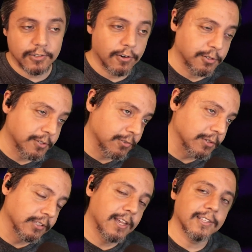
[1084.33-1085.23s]
Scorched Beast
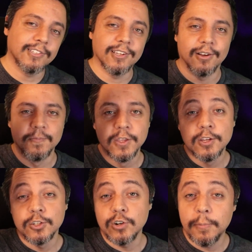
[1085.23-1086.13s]
Queen, let's go.
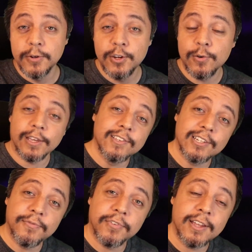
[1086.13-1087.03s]
Drop a nuke.
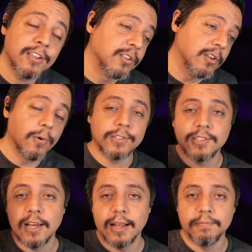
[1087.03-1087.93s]
Isn't it fun? No,
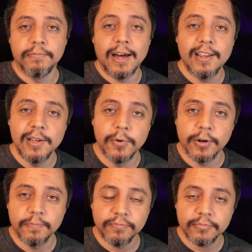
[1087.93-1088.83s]
it's not. Not
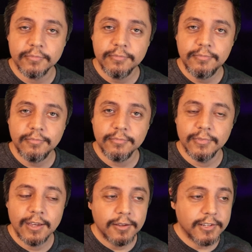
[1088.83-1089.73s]
anymore.
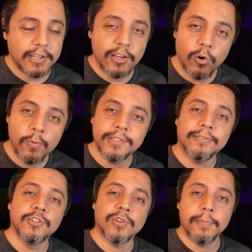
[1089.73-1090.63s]
Because I always
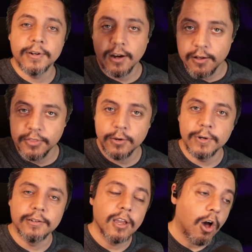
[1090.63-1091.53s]
have to drop it on the
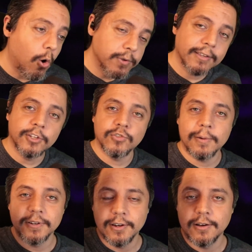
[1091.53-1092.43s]
Queen. Always have to
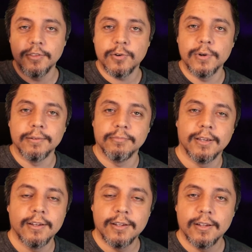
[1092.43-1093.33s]
drop it on the Queen.
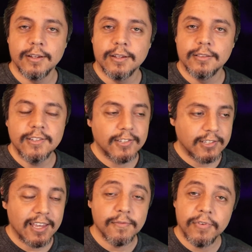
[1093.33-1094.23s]
This is
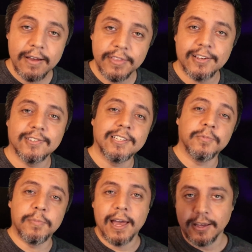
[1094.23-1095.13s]
taking 5,000
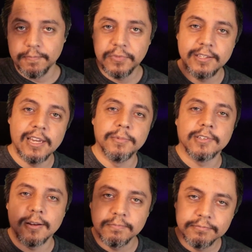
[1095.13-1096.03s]
steps back in game
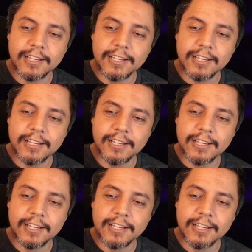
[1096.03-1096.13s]
design.